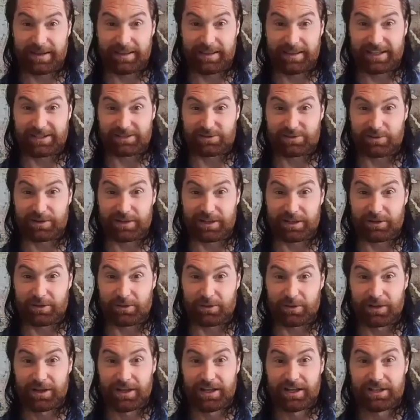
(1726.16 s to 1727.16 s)
think it's really
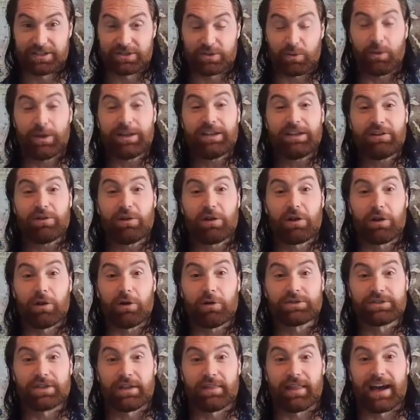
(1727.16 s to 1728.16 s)
cool. So when did you
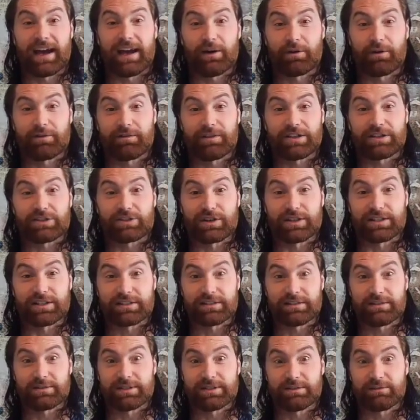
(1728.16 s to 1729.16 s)
close on that, out of
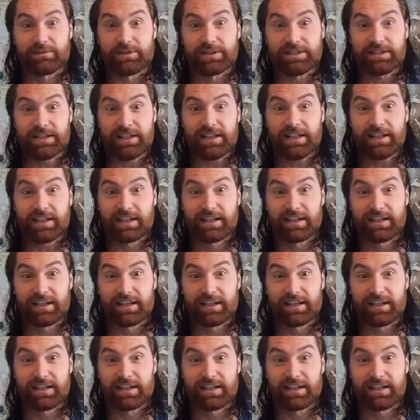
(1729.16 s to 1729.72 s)
interest? Is it recently?